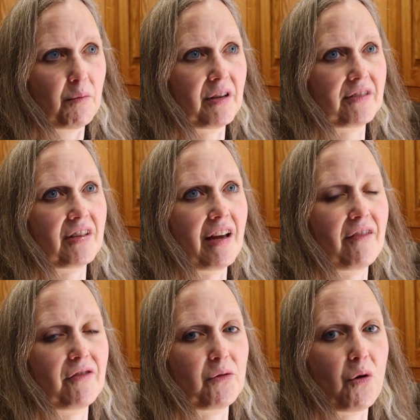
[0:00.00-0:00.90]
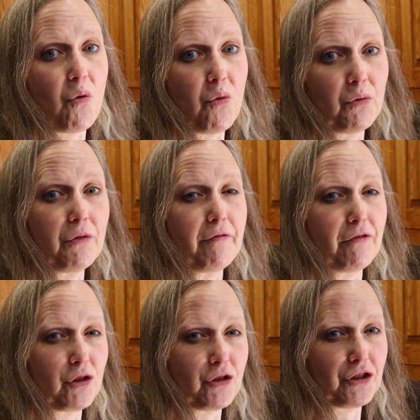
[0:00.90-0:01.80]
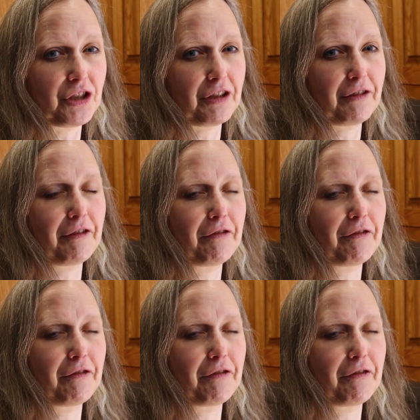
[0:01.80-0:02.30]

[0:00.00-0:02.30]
must have their own version